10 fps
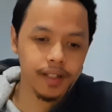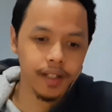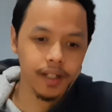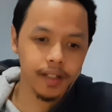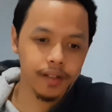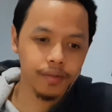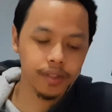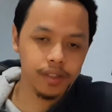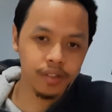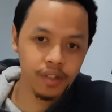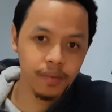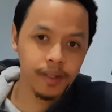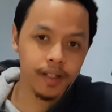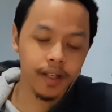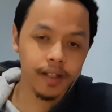and it was
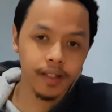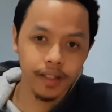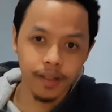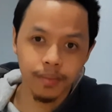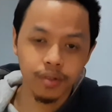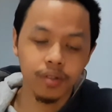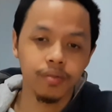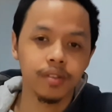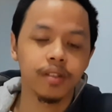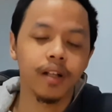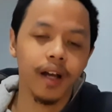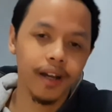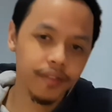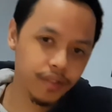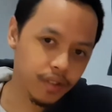determined that he blew the whistle
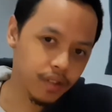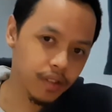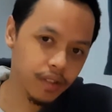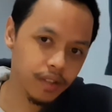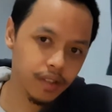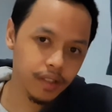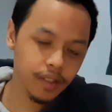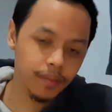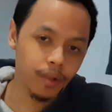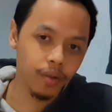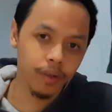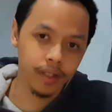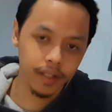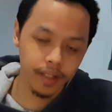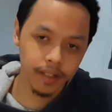after the ball went
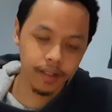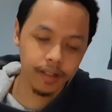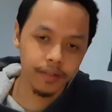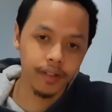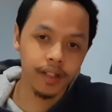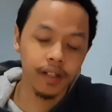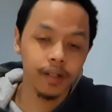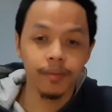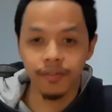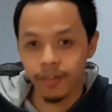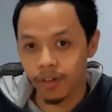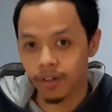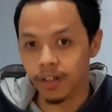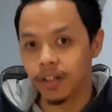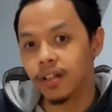in. If he did it
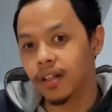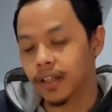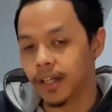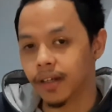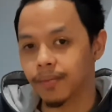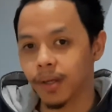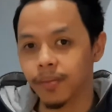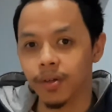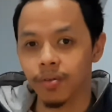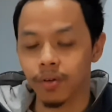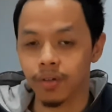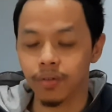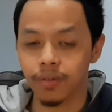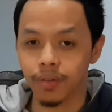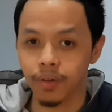before, then maybe the
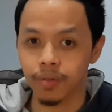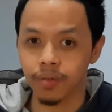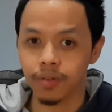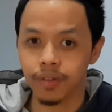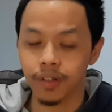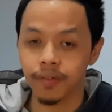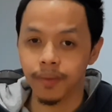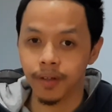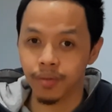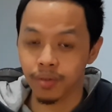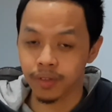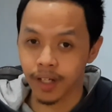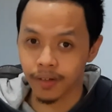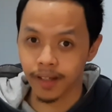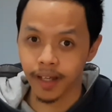goal could have been rolled
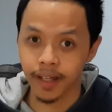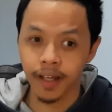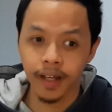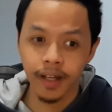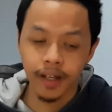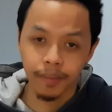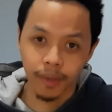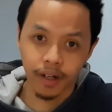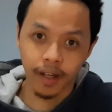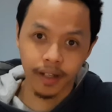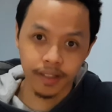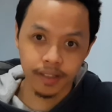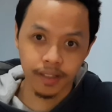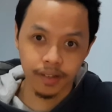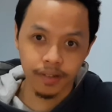out like Martin
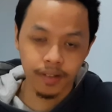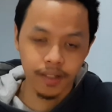Atkinson